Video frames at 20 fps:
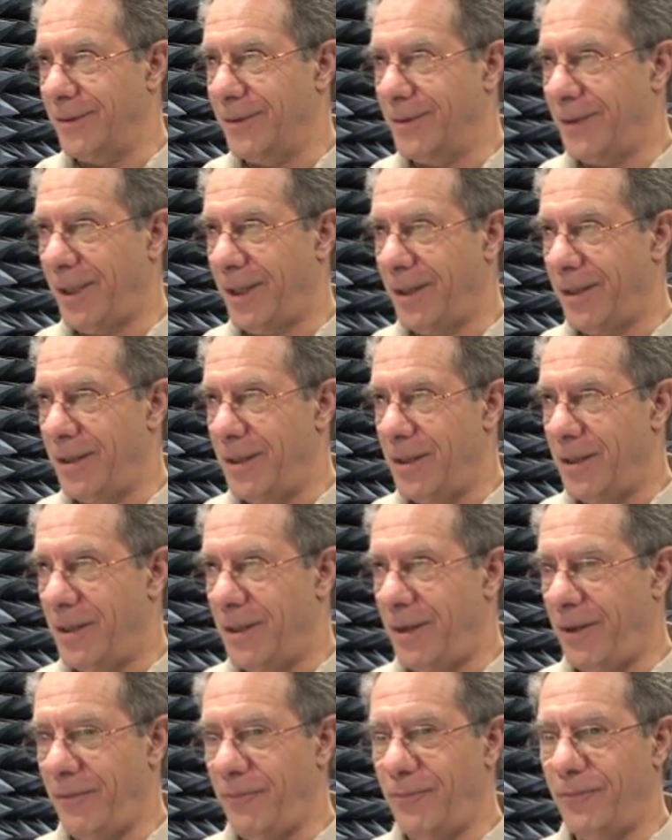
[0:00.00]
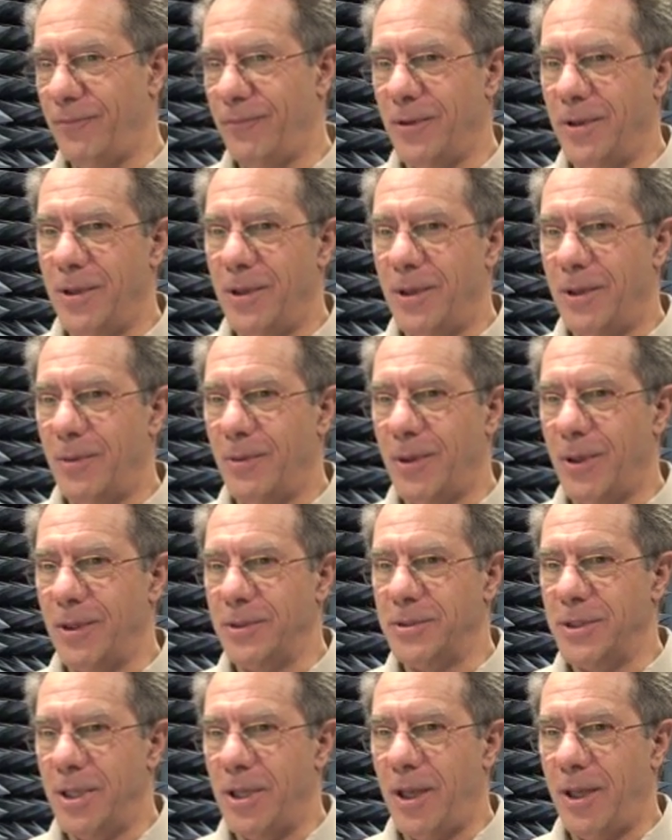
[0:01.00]
Okay, if
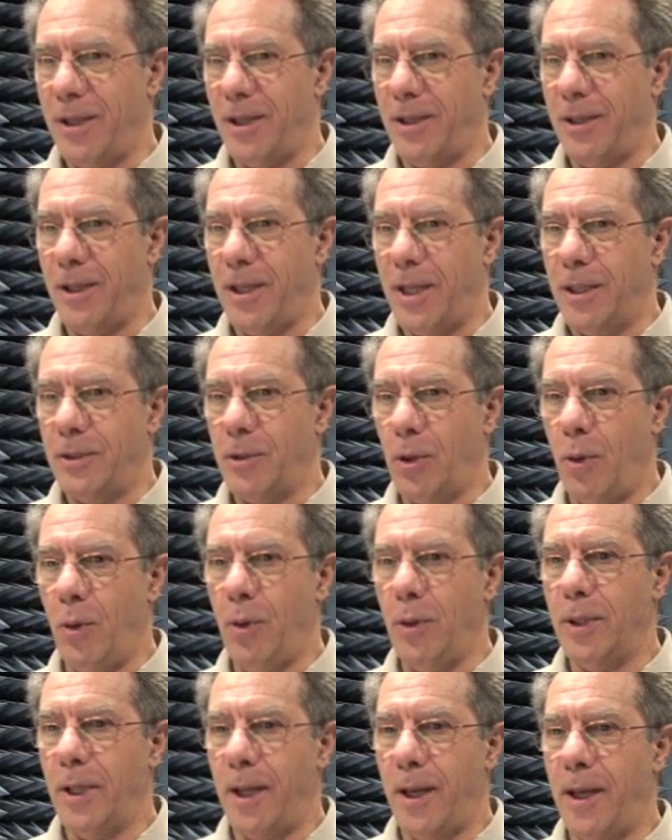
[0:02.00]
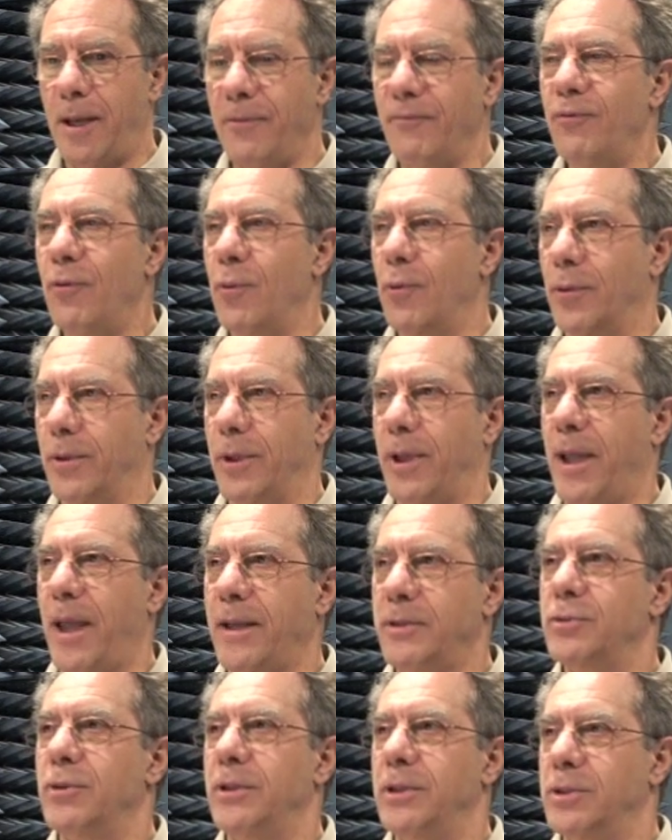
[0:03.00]
because uh, the whole iPhone
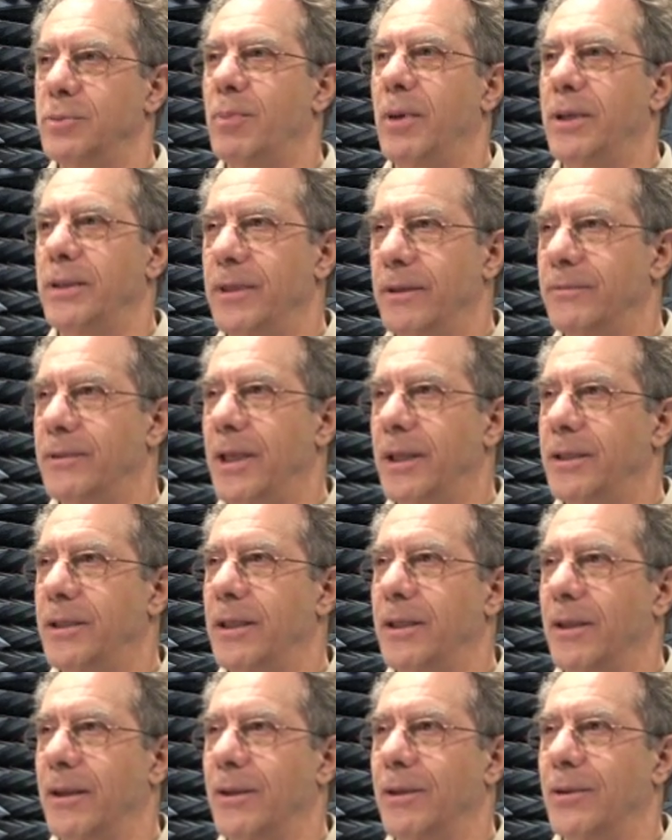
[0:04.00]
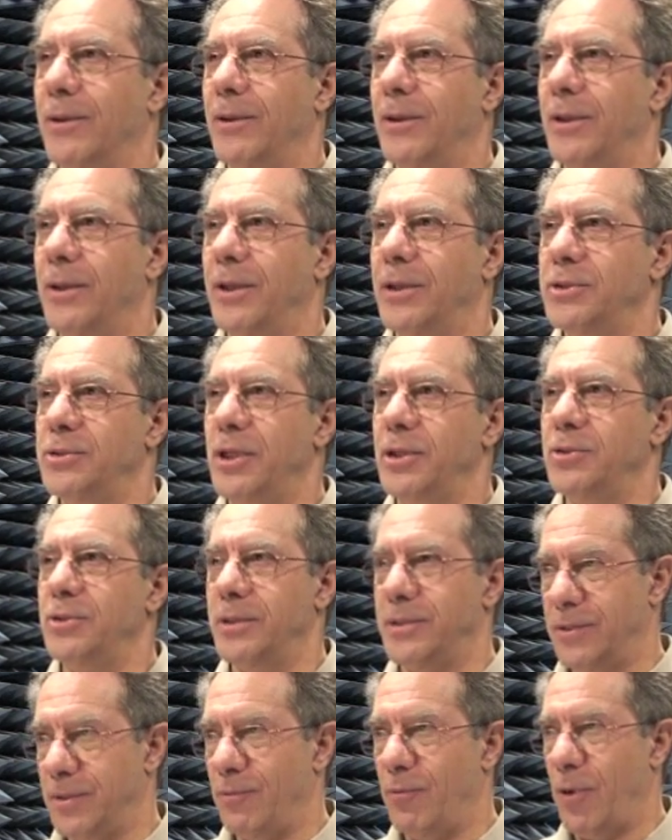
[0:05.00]
actually is part of the antenna. It's not
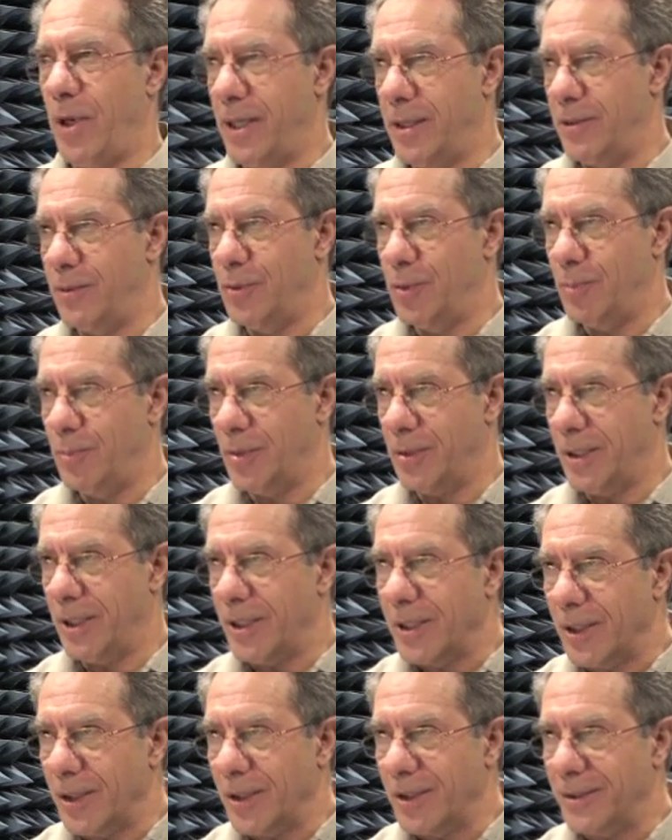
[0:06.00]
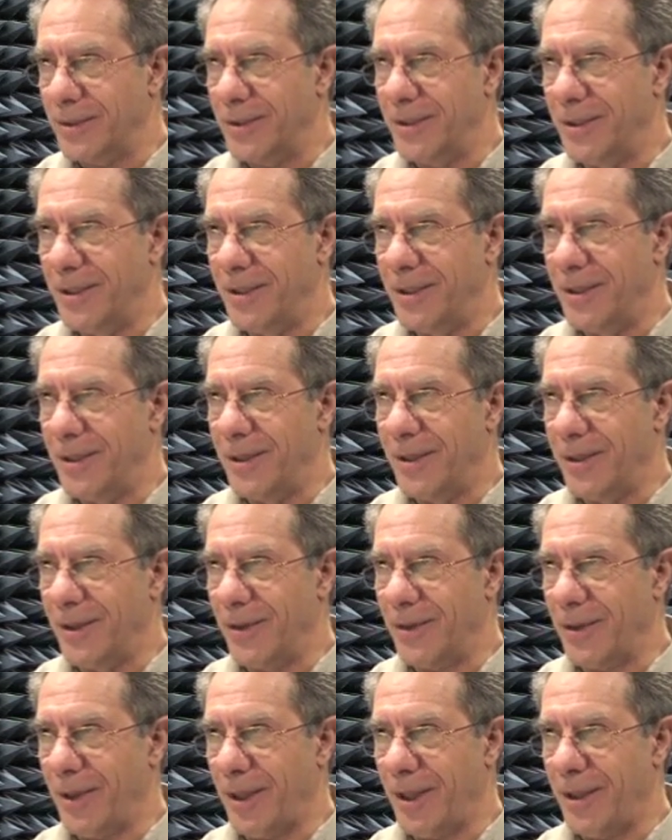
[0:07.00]
just the wire you put into it
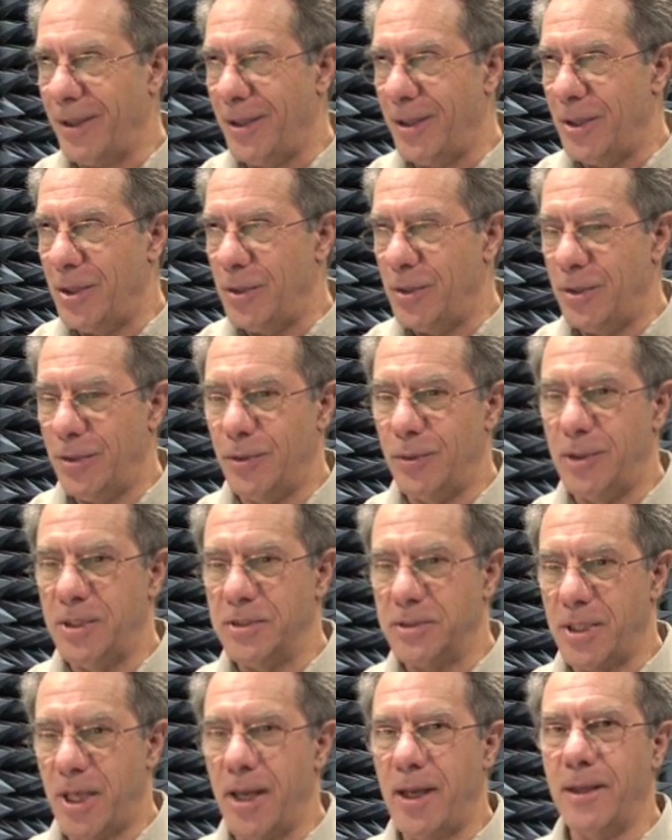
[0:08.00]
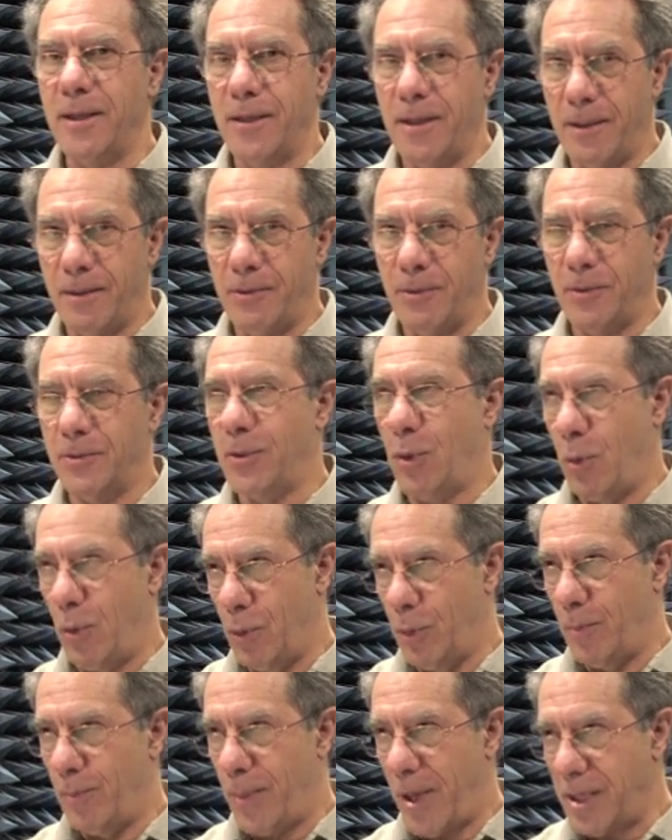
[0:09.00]
okay you design the, the
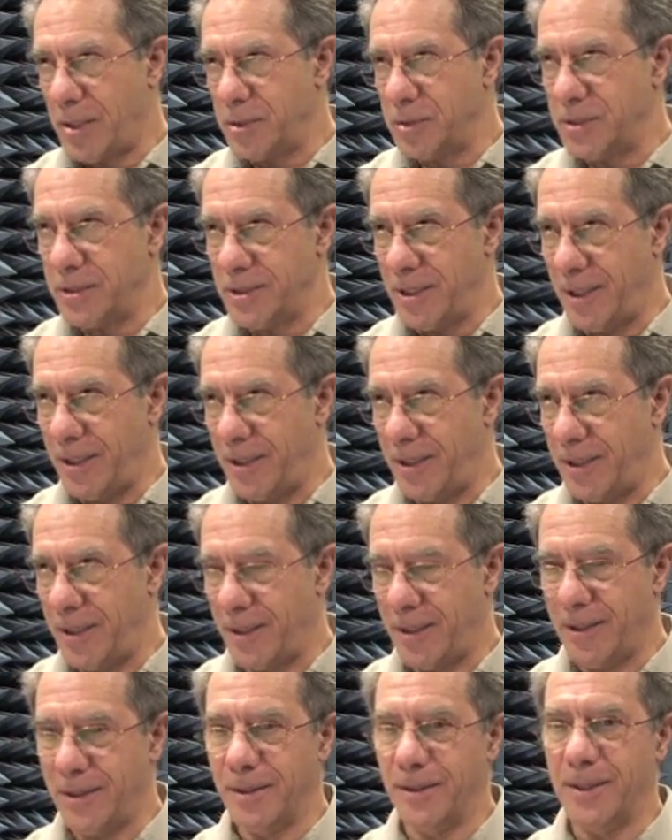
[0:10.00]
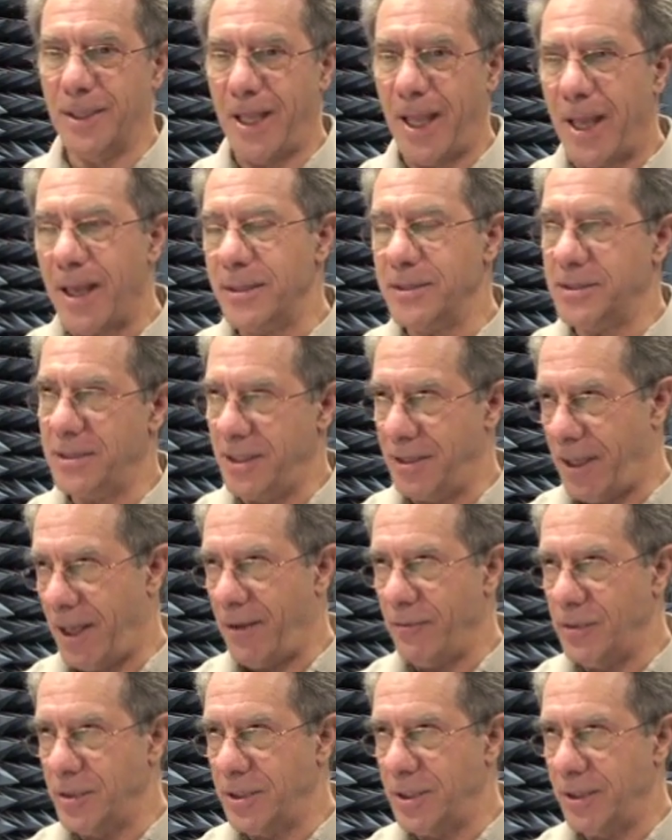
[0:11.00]
whole box and the glass and
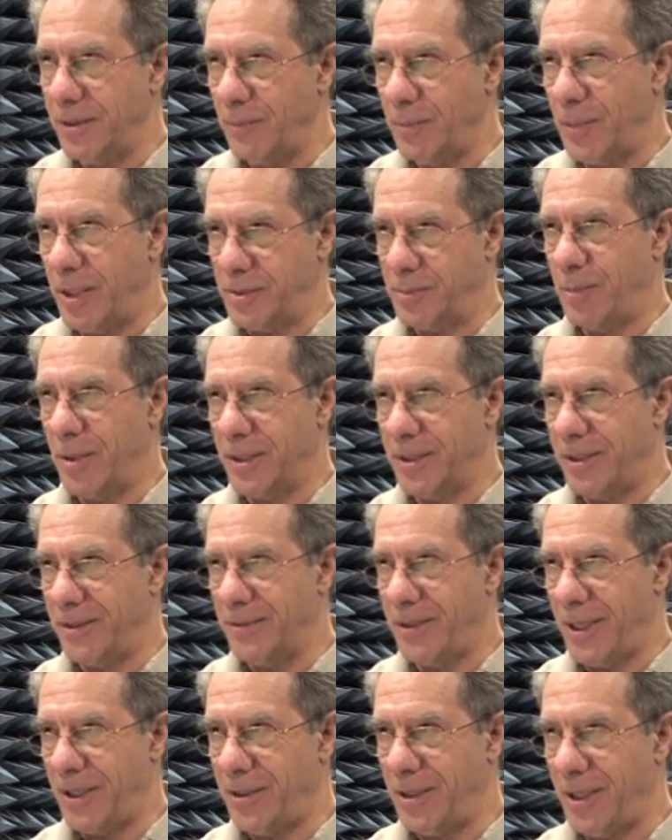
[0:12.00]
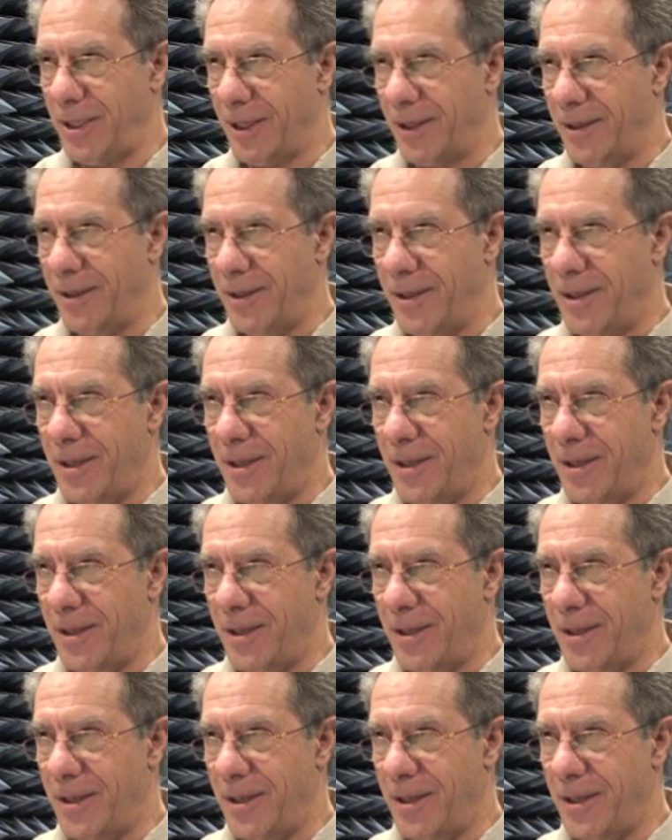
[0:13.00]
everything as part of the antenna